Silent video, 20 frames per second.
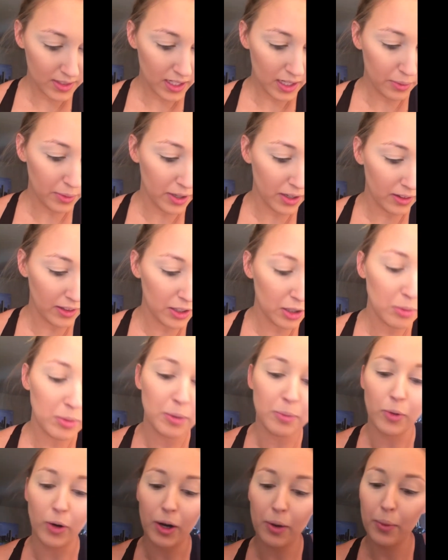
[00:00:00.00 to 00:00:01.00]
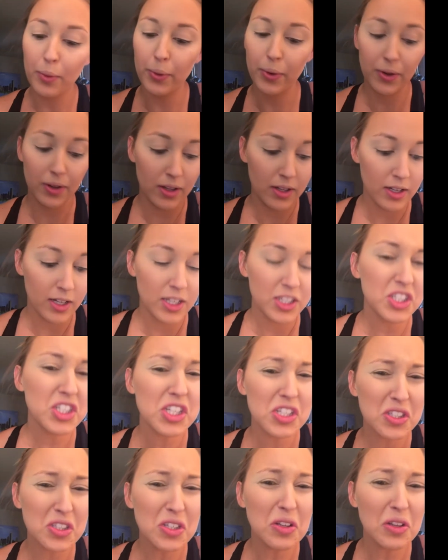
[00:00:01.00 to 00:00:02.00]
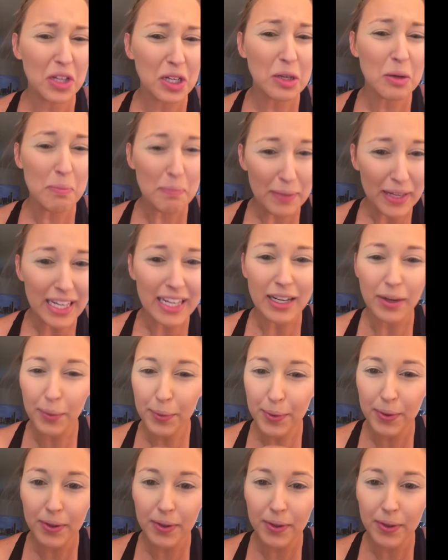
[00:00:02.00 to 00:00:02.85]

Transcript: I want a little bit more, just a little bit,